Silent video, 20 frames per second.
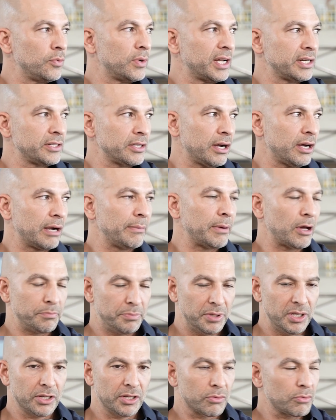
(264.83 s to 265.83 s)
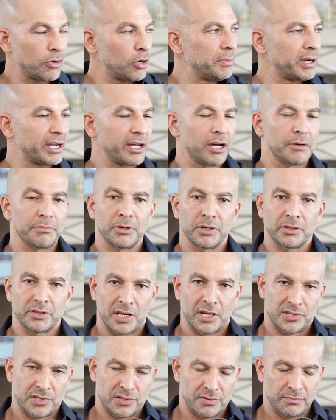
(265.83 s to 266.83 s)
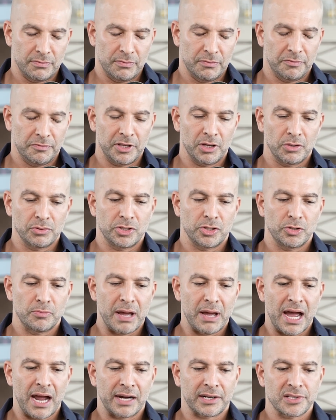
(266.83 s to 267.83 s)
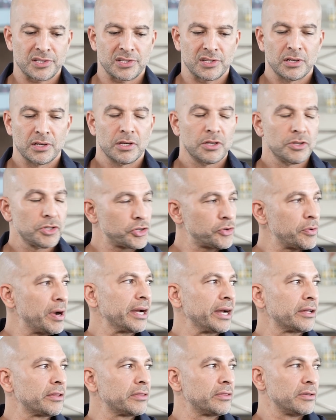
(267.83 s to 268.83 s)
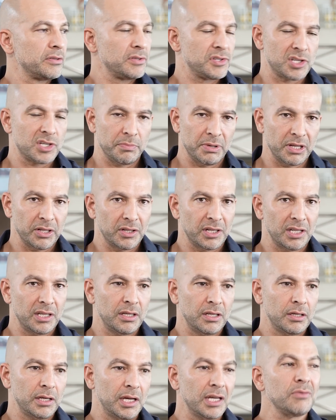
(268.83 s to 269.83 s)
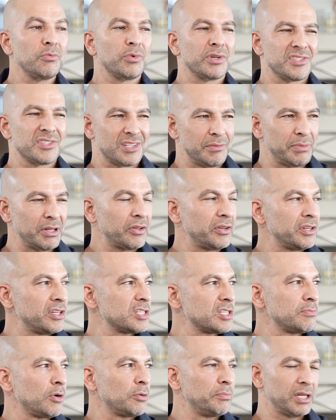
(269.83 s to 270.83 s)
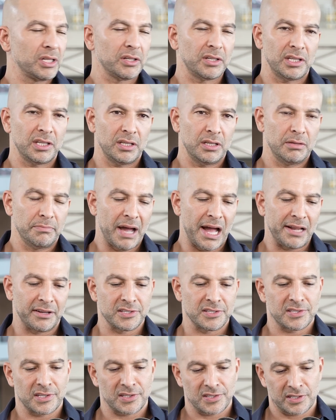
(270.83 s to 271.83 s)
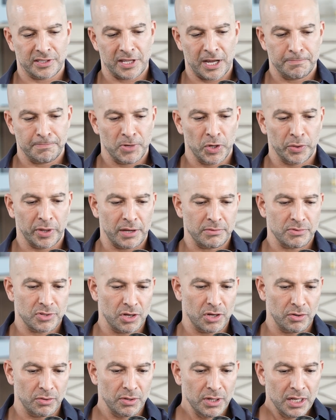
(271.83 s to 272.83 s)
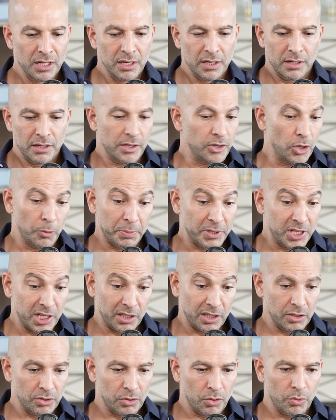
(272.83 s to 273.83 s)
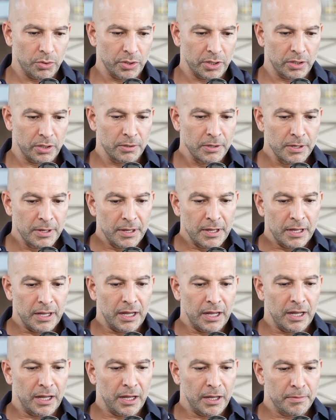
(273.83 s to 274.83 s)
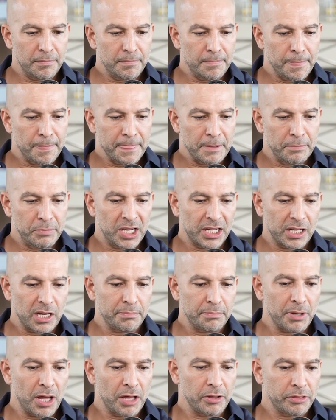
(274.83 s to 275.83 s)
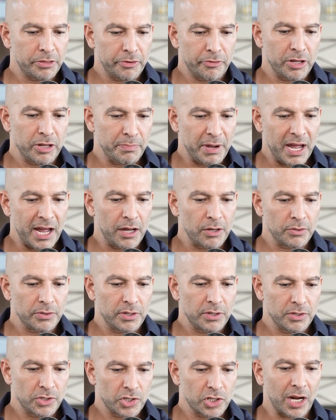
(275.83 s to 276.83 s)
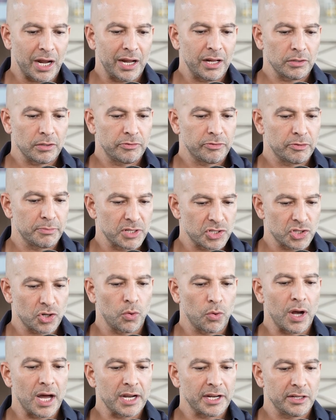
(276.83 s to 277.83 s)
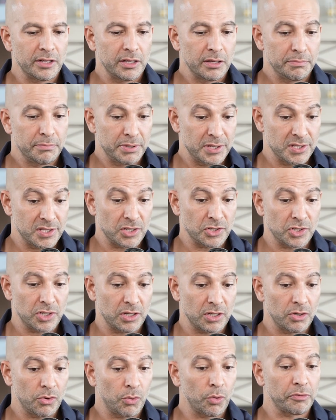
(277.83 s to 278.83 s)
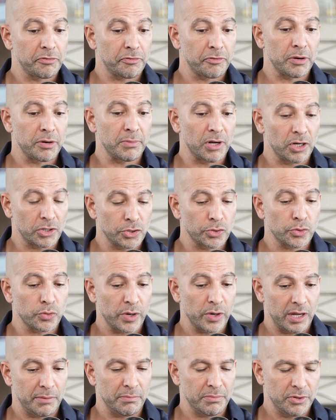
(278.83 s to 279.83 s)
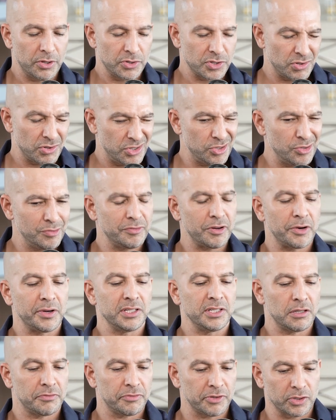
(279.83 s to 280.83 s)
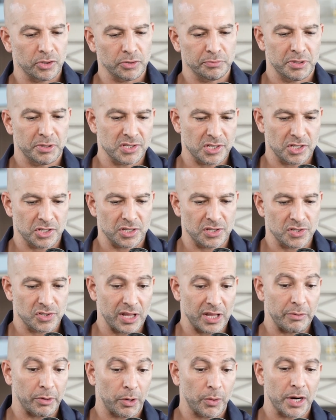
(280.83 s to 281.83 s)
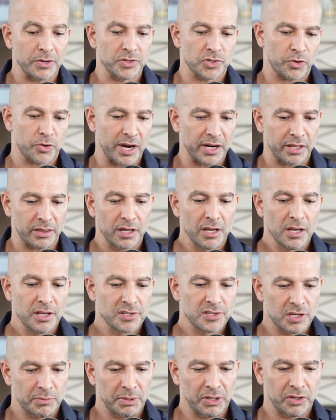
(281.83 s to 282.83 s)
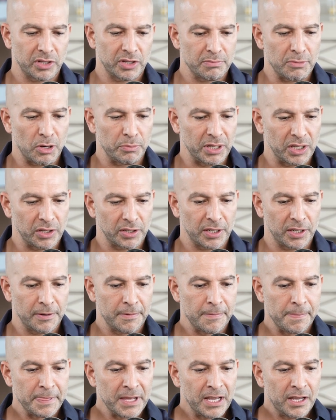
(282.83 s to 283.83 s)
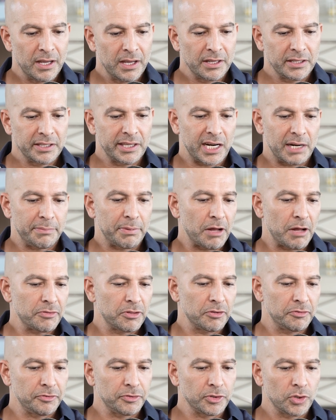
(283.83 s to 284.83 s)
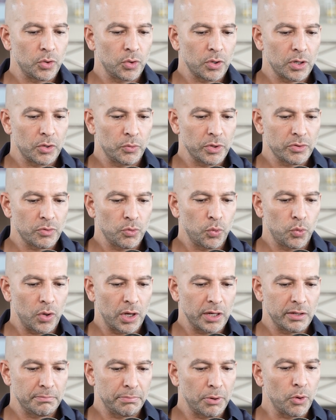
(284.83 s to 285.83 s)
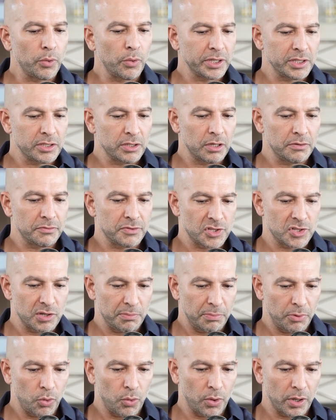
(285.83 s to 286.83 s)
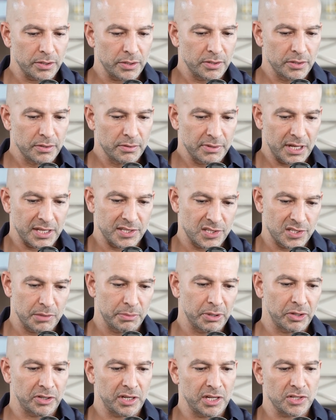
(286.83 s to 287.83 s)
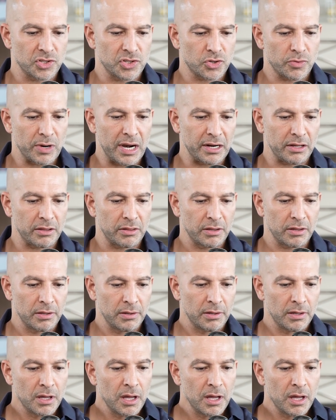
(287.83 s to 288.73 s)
When I talk about peak aerobic output, that's VO2 max. Strength, stability, inward stability is mobility, balance, things like that. Okay, so in no particular order, pick up a 30-pound child from a squatted position or from a crib. Those are two very difficult positions. So that requires strength, stability, mobility. Get up off the floor with one point of support. That's stability and strength.